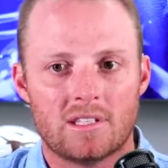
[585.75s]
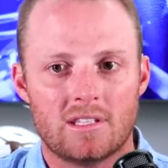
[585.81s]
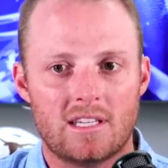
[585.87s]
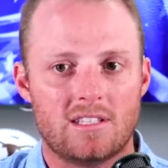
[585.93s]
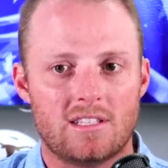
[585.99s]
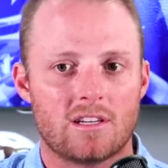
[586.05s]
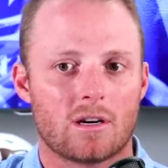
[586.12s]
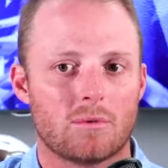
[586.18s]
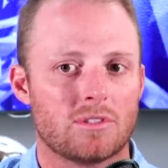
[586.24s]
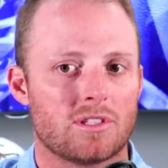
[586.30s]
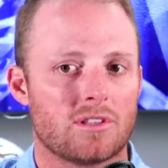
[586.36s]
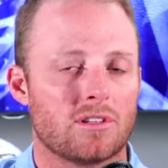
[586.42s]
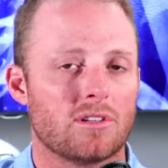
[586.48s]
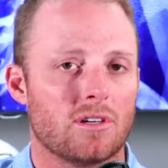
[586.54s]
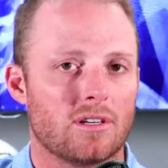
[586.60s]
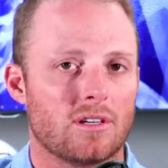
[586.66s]
DTR was
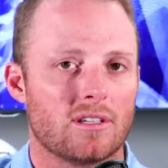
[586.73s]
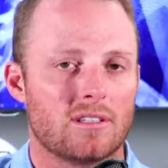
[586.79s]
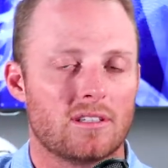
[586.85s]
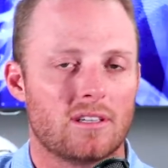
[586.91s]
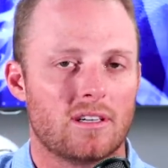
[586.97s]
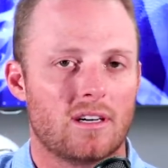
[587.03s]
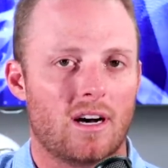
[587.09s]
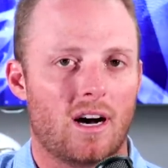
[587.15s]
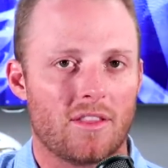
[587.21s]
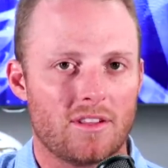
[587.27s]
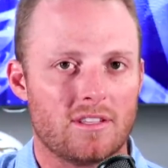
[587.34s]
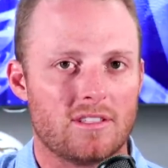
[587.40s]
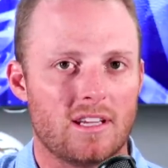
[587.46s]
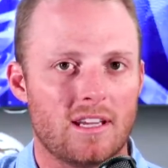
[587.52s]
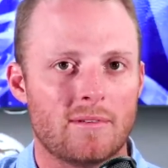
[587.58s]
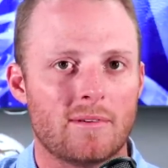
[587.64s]
third on the
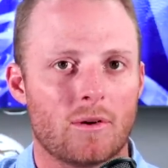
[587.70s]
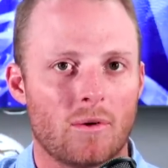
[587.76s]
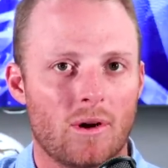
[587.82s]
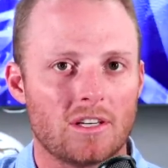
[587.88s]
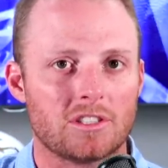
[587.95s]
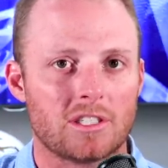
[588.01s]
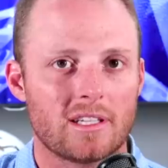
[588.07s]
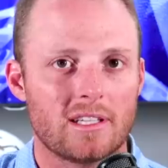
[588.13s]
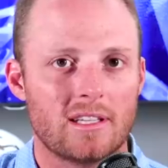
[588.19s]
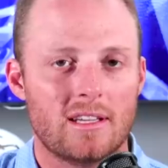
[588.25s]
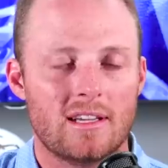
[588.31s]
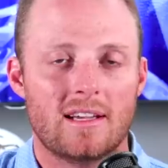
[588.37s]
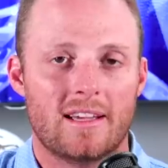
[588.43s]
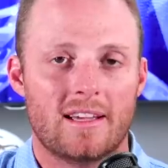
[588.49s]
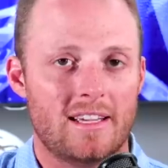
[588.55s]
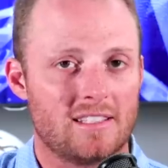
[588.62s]
team in rushing.
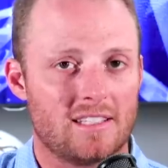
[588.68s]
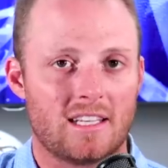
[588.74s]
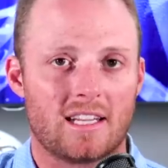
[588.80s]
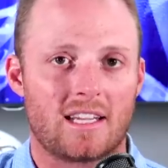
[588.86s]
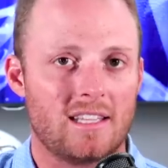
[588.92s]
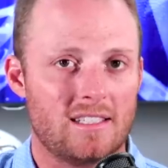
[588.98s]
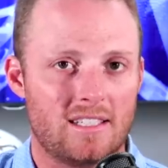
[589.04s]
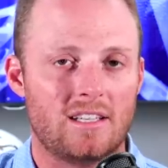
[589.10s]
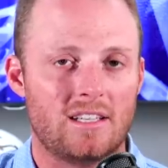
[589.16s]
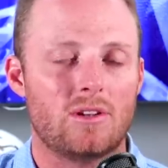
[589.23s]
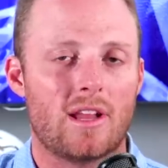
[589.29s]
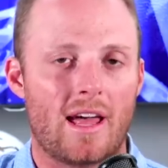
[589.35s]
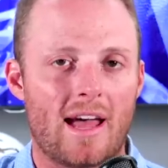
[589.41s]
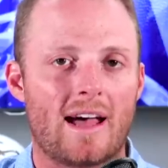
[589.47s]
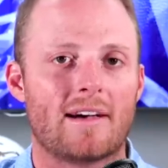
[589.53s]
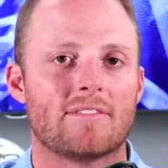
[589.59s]
He's going to continue
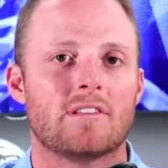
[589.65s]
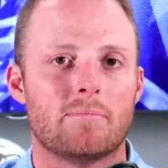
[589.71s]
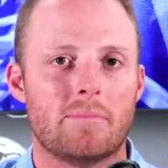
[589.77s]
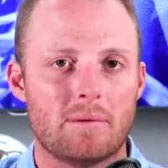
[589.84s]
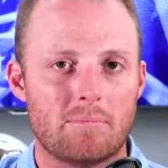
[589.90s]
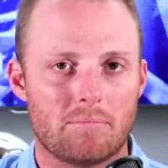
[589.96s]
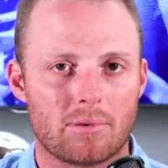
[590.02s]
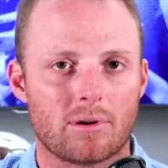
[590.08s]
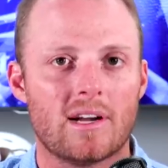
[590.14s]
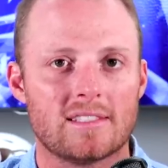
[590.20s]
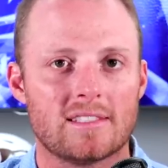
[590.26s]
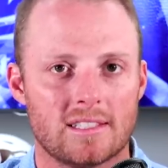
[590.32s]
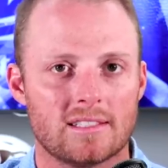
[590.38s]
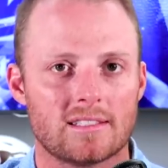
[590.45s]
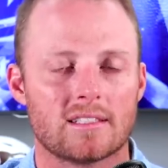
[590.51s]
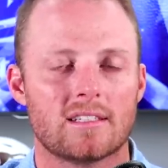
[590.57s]
to have to be
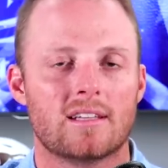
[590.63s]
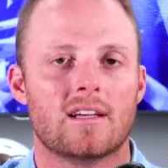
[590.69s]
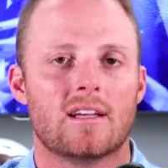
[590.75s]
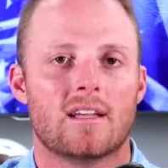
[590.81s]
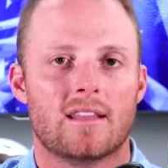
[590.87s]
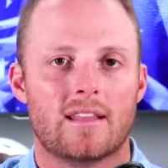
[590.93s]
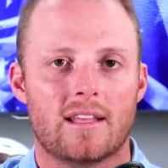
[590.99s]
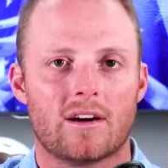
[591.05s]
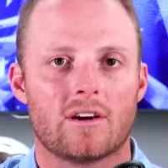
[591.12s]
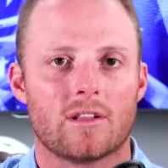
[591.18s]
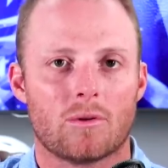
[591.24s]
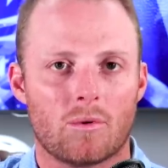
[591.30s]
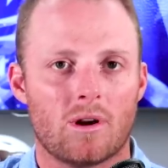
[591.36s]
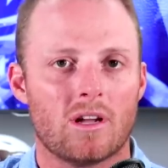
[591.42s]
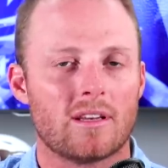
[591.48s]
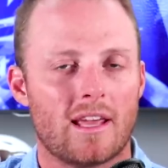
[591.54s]
present there in the
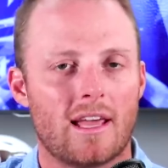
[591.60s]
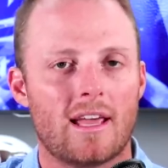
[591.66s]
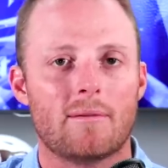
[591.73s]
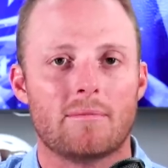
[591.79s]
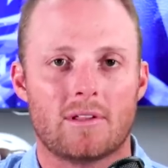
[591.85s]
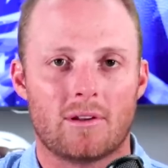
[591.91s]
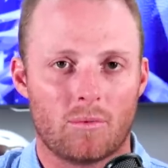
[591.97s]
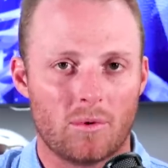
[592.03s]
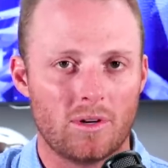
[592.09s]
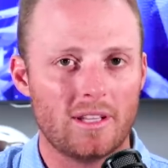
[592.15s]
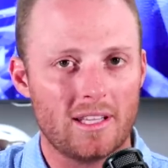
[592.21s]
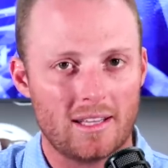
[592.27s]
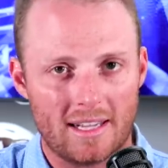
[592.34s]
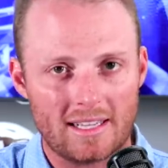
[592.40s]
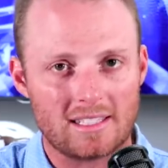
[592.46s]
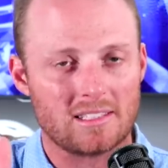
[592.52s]
run game that really
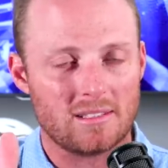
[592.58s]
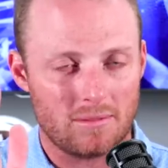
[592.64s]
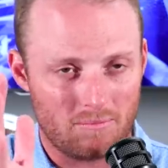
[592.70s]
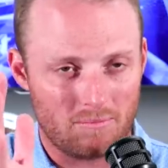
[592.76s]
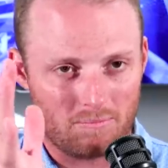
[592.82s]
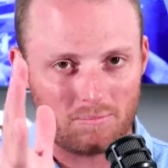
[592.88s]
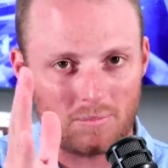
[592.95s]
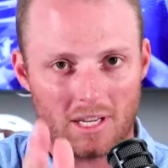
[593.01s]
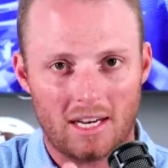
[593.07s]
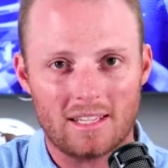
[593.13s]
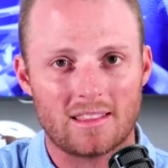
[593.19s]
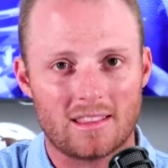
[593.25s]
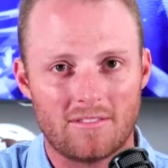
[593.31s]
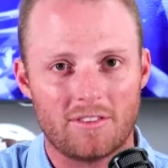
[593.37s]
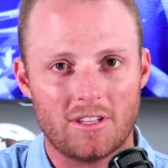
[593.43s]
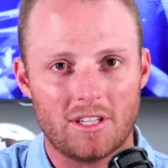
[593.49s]
likes to
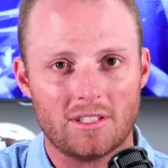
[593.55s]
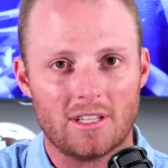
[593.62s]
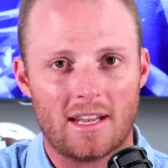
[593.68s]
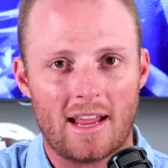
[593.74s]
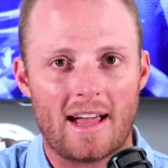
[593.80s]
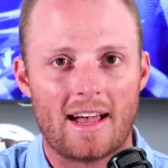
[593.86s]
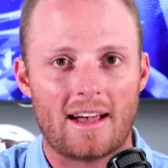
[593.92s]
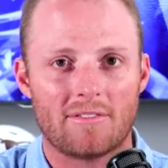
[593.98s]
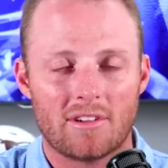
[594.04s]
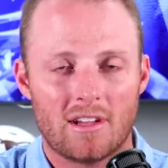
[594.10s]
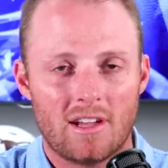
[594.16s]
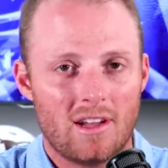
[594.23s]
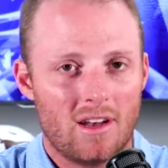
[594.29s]
cut the field in half.